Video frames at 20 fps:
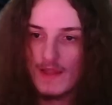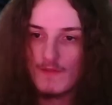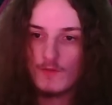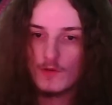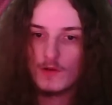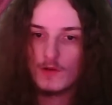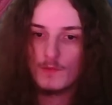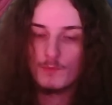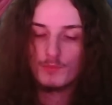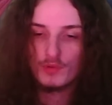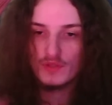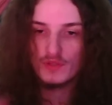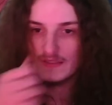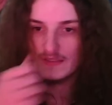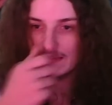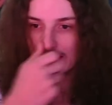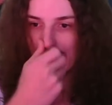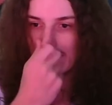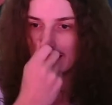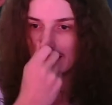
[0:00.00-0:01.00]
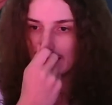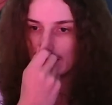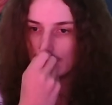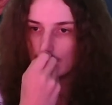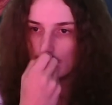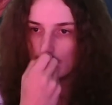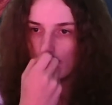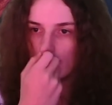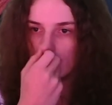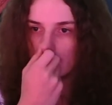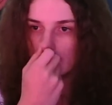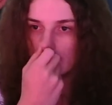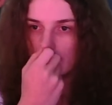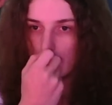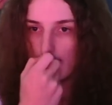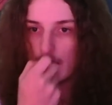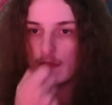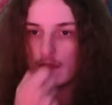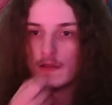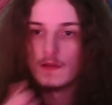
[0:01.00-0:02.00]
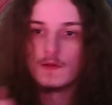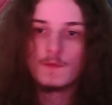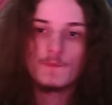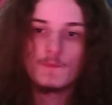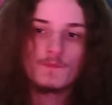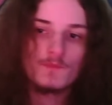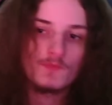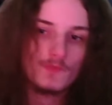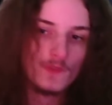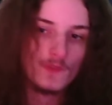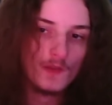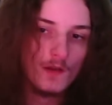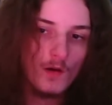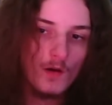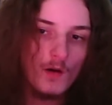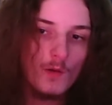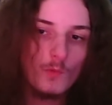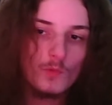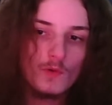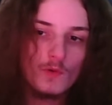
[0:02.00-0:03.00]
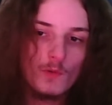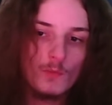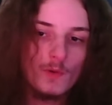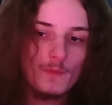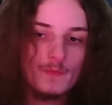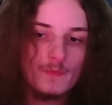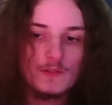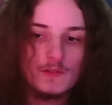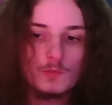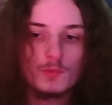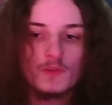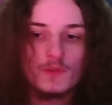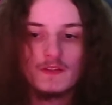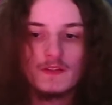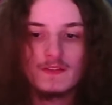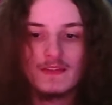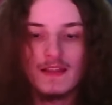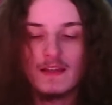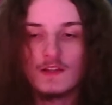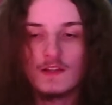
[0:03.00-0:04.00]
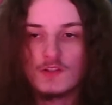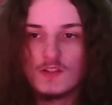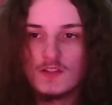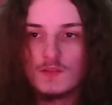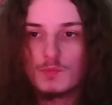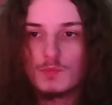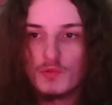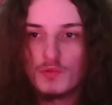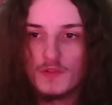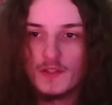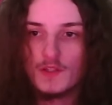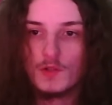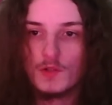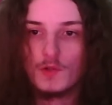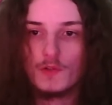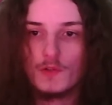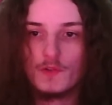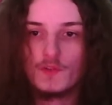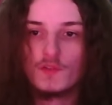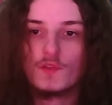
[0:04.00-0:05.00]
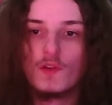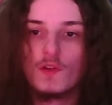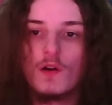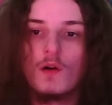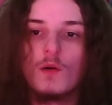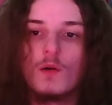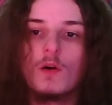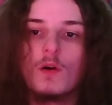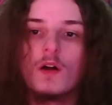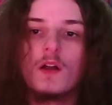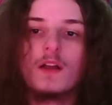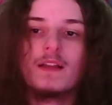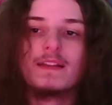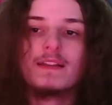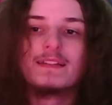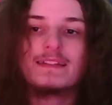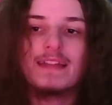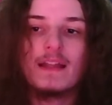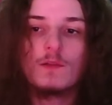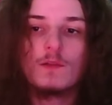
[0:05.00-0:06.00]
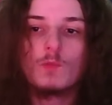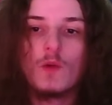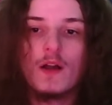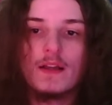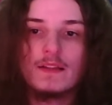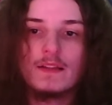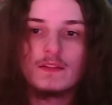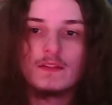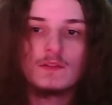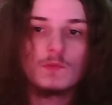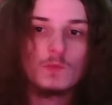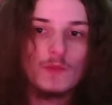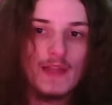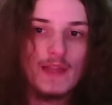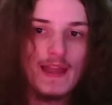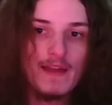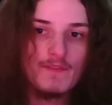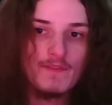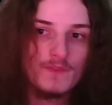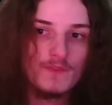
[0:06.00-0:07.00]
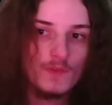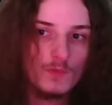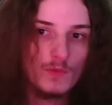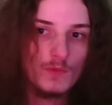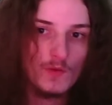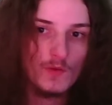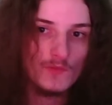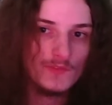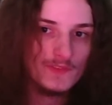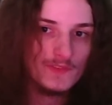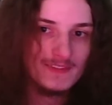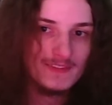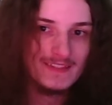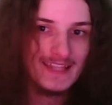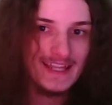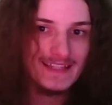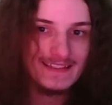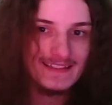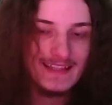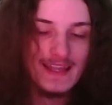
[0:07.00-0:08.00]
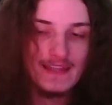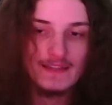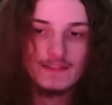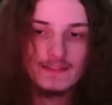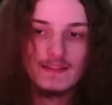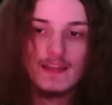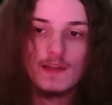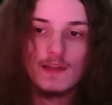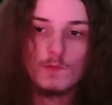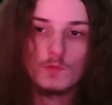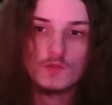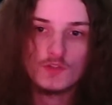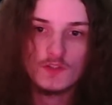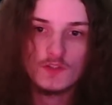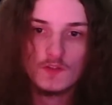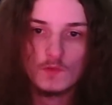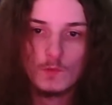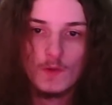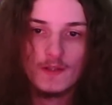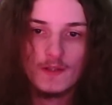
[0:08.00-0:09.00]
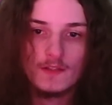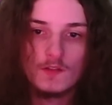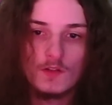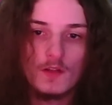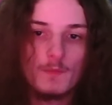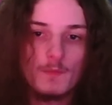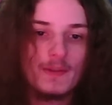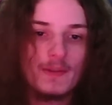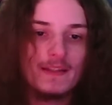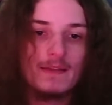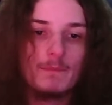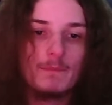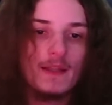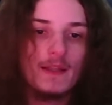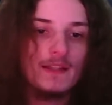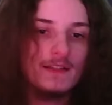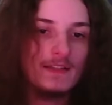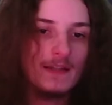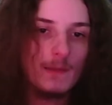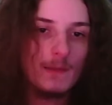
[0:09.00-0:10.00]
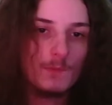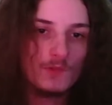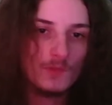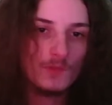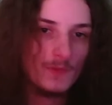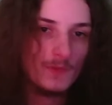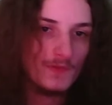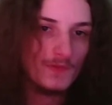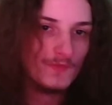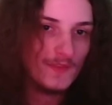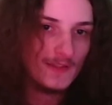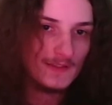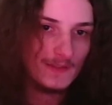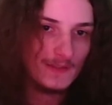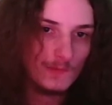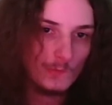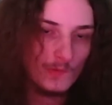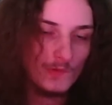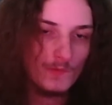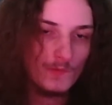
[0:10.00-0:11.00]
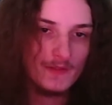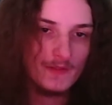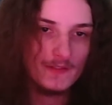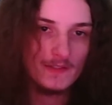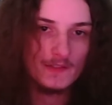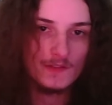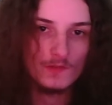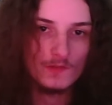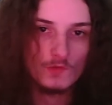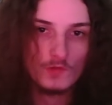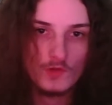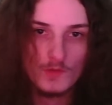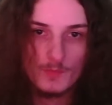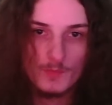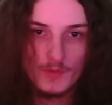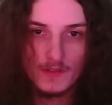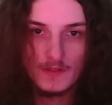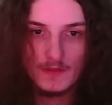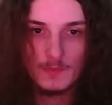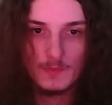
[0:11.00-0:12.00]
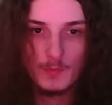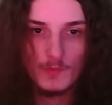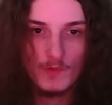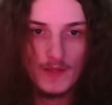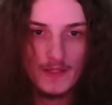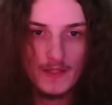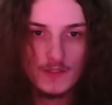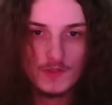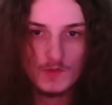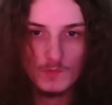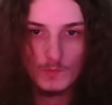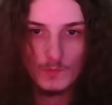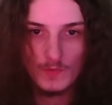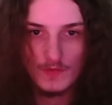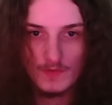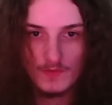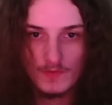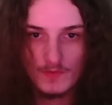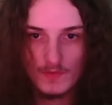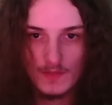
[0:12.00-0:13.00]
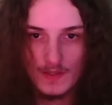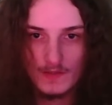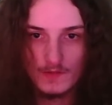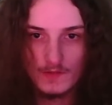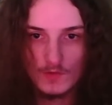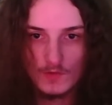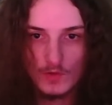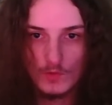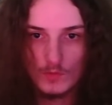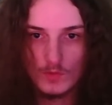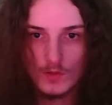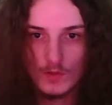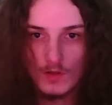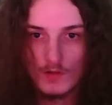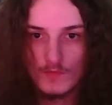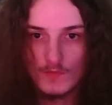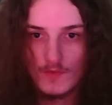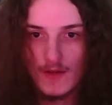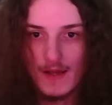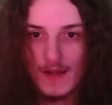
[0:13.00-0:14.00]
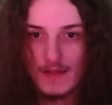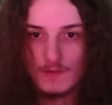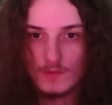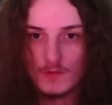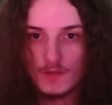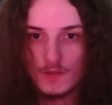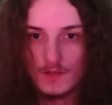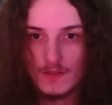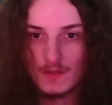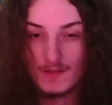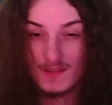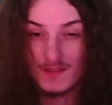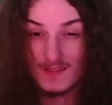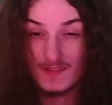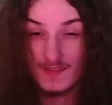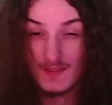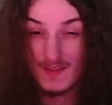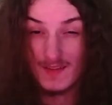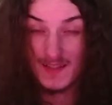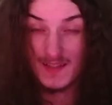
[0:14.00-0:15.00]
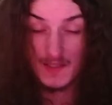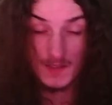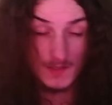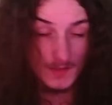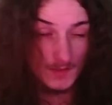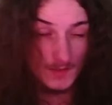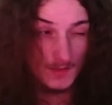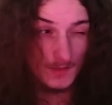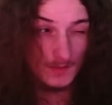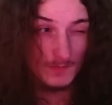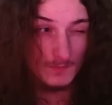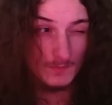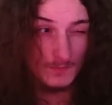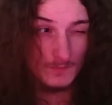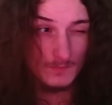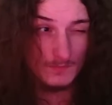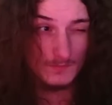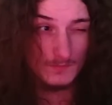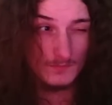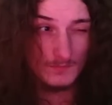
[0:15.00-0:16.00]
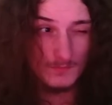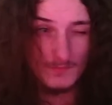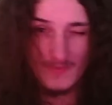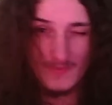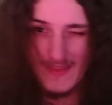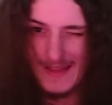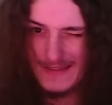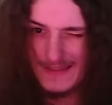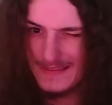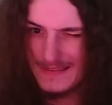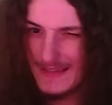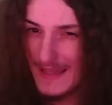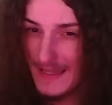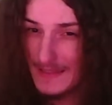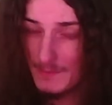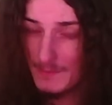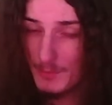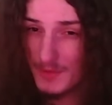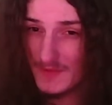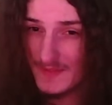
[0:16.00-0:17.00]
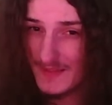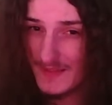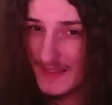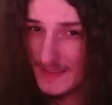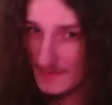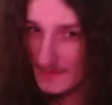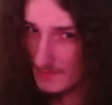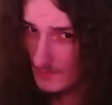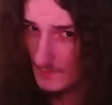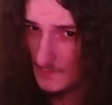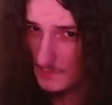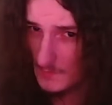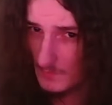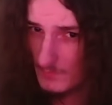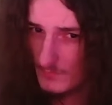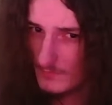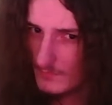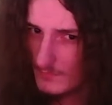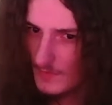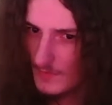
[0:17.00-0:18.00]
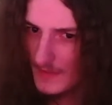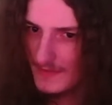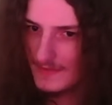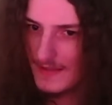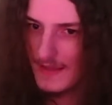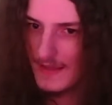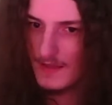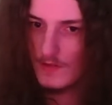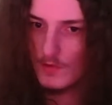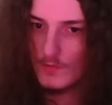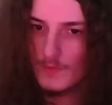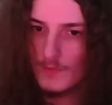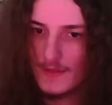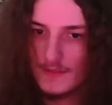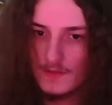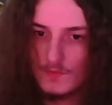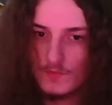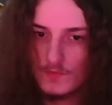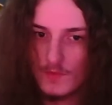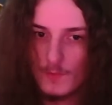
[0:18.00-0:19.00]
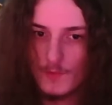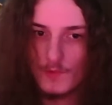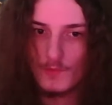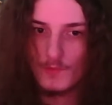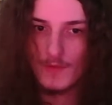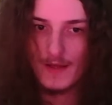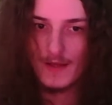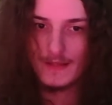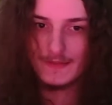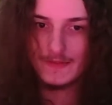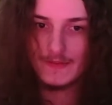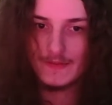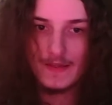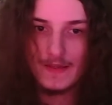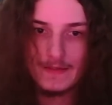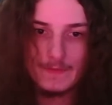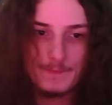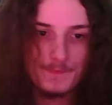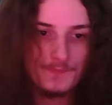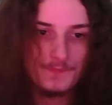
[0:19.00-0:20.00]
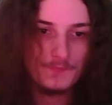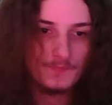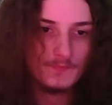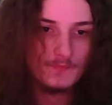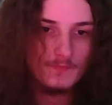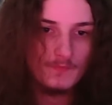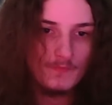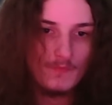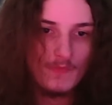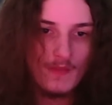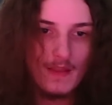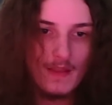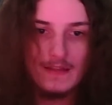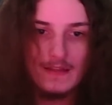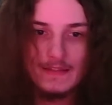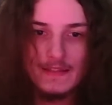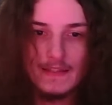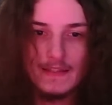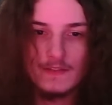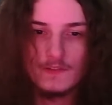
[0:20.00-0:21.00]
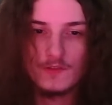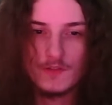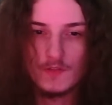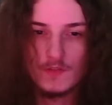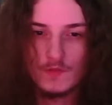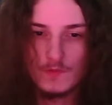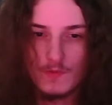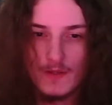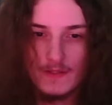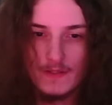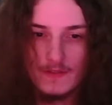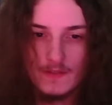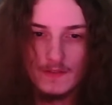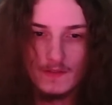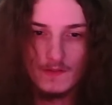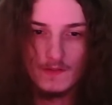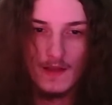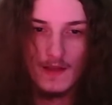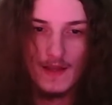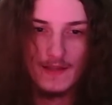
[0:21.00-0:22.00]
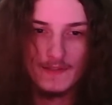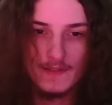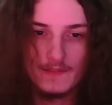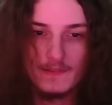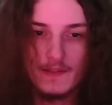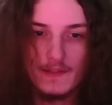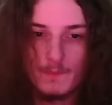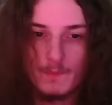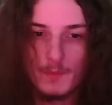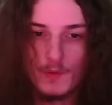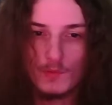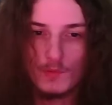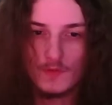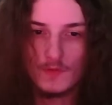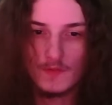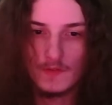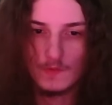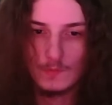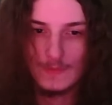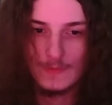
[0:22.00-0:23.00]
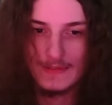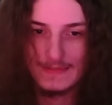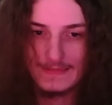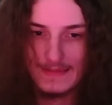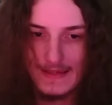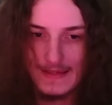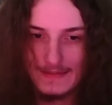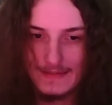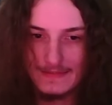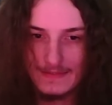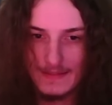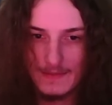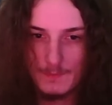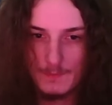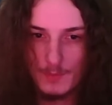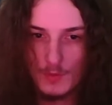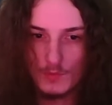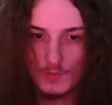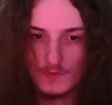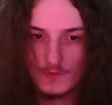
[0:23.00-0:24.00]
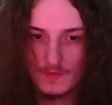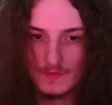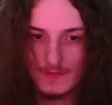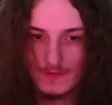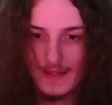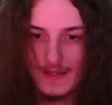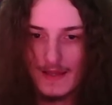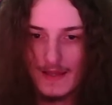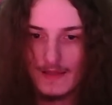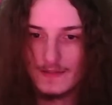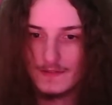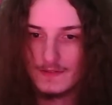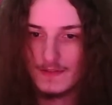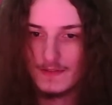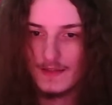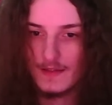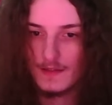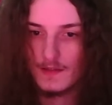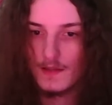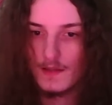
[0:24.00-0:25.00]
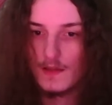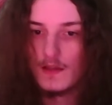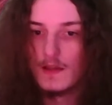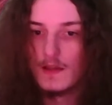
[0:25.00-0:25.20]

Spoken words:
have a pretty standard Dolores. Or what means pretty standard? She's pretty good. So stat-wise, we have around 10k attack, which is quite a lot, but that mainly comes from the fact that we're running triple inspiration with a total of 198% attack already from the right side. And then just right here, high attack bonus, as well as high attack bonus and high attack.